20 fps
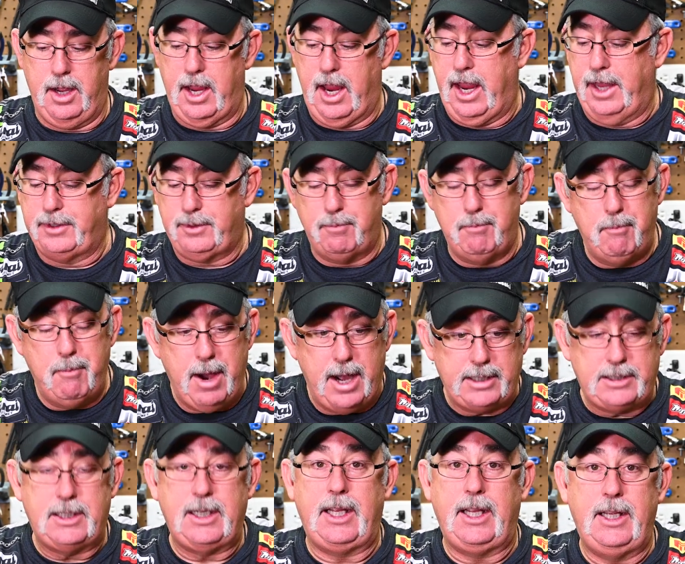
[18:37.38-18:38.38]
It's
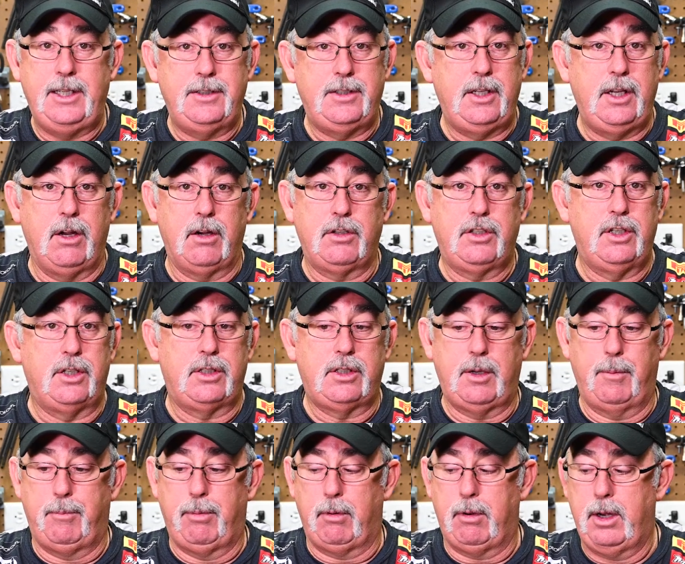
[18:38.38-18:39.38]
much easier just
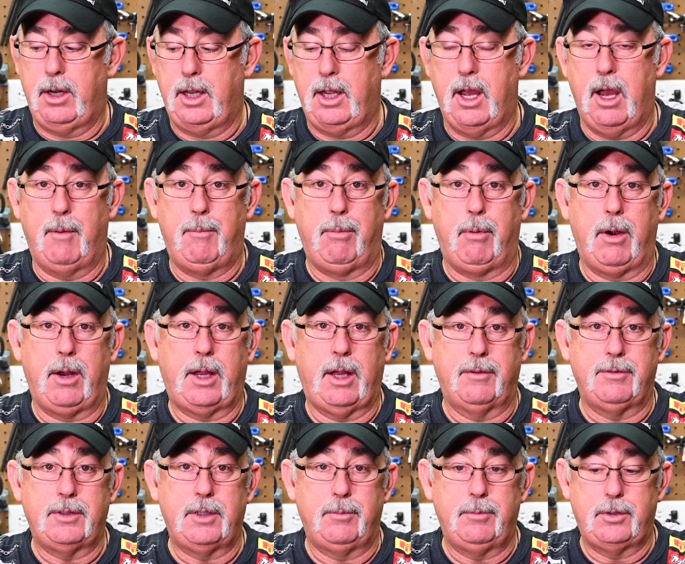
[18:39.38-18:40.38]
to bring a brick
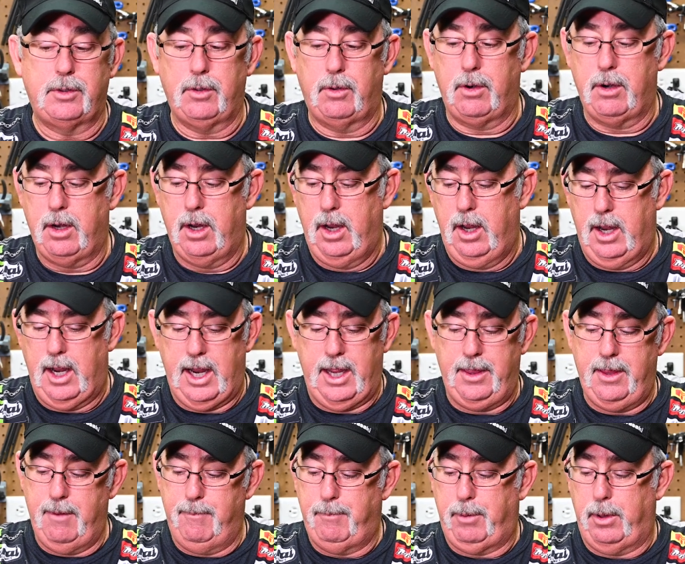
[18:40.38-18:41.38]
of some sort and
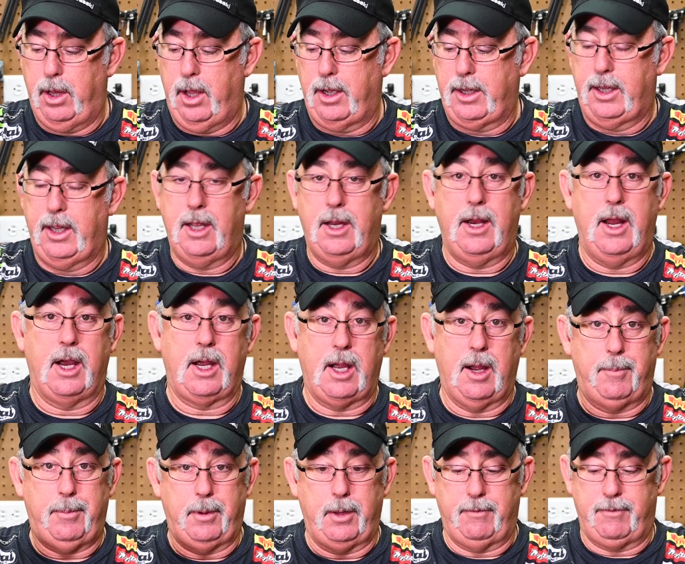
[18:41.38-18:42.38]
then plug in a
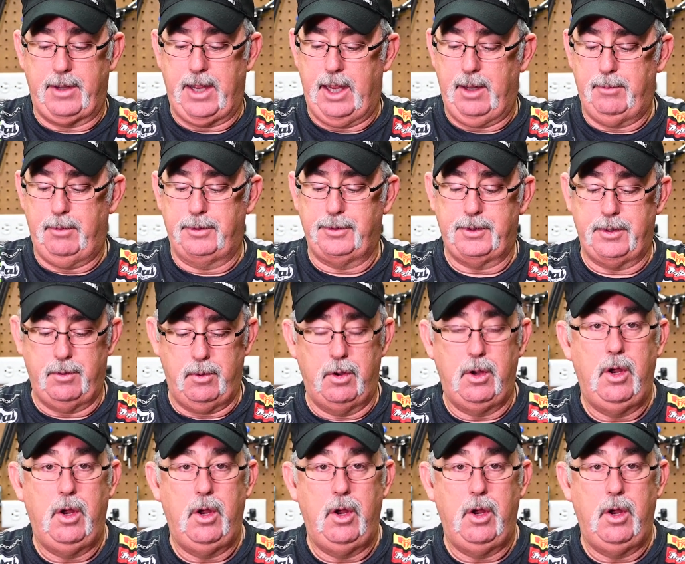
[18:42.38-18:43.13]
couple of cables,